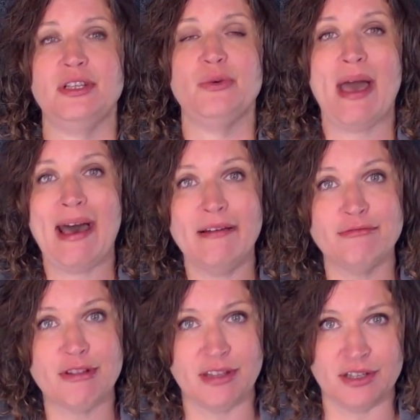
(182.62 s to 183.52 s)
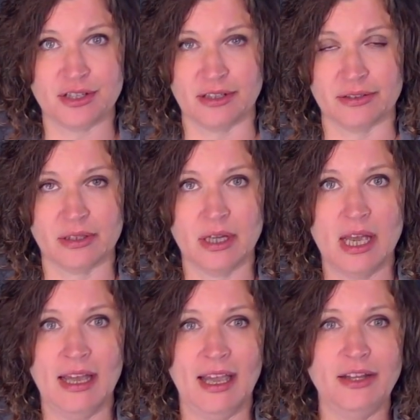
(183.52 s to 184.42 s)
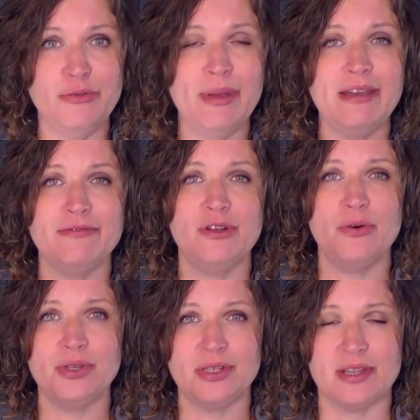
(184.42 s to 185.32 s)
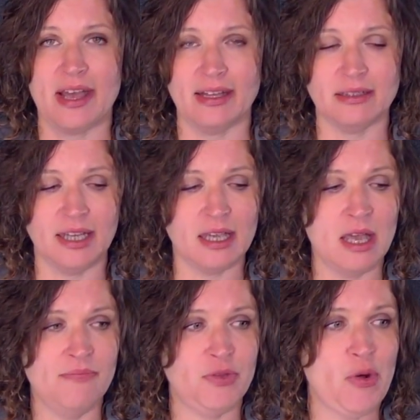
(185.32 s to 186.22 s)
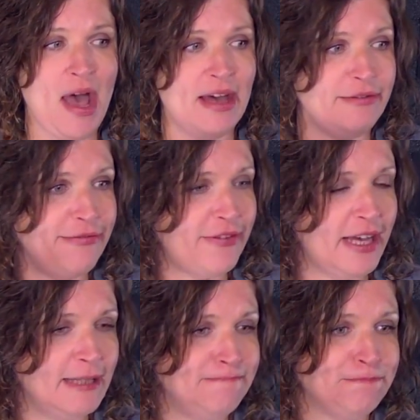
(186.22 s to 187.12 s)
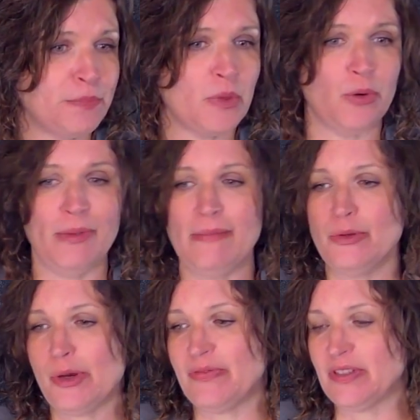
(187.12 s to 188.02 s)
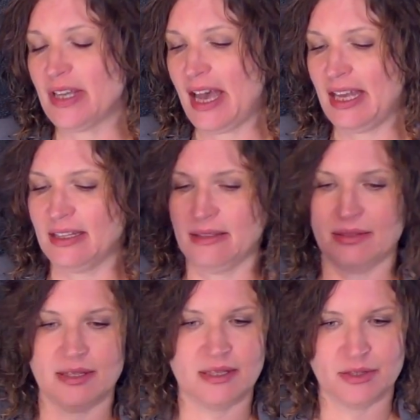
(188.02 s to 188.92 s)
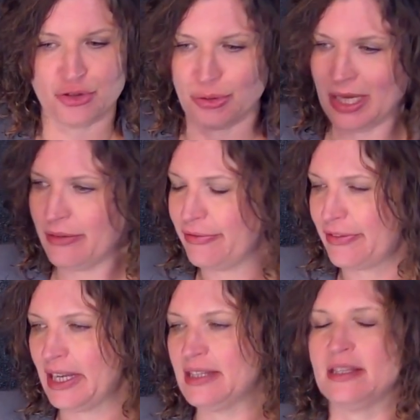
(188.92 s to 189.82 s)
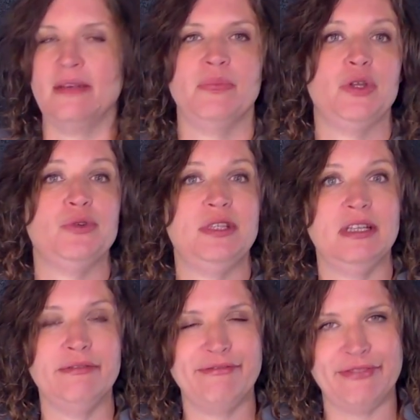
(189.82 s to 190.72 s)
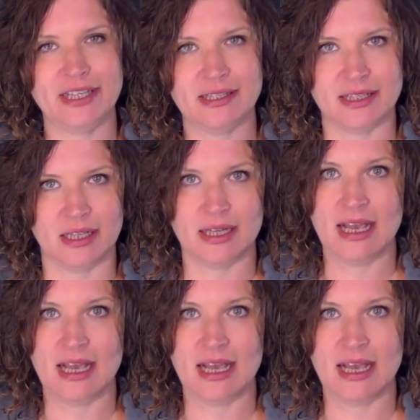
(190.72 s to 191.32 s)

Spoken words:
you have with each other. And you may have noticed that, like you had a fight, or maybe you have had a string of fights, you didn't fix it,